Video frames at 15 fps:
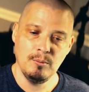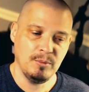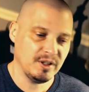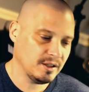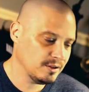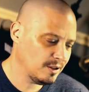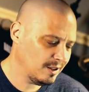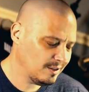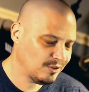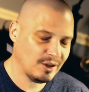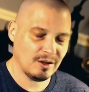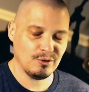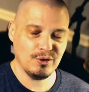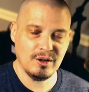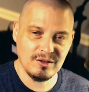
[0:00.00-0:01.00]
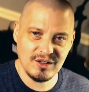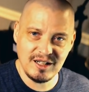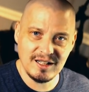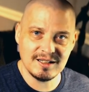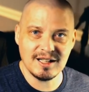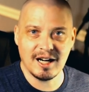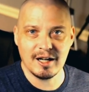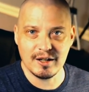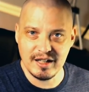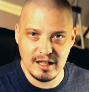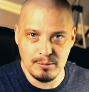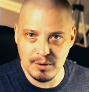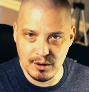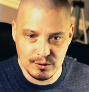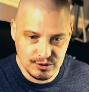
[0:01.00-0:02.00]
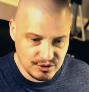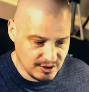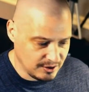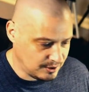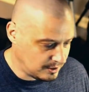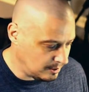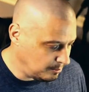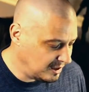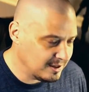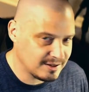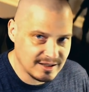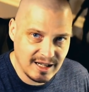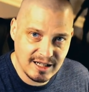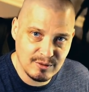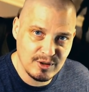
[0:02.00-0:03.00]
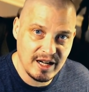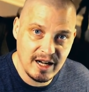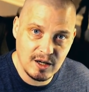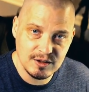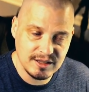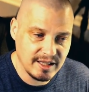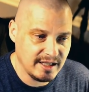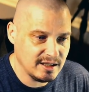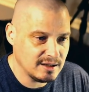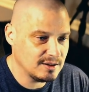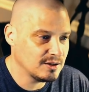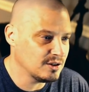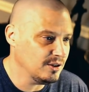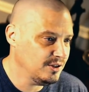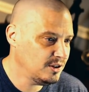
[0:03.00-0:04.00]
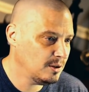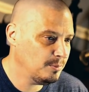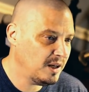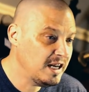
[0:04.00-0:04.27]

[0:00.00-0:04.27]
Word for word: because the entire email system is kind of an outdated system.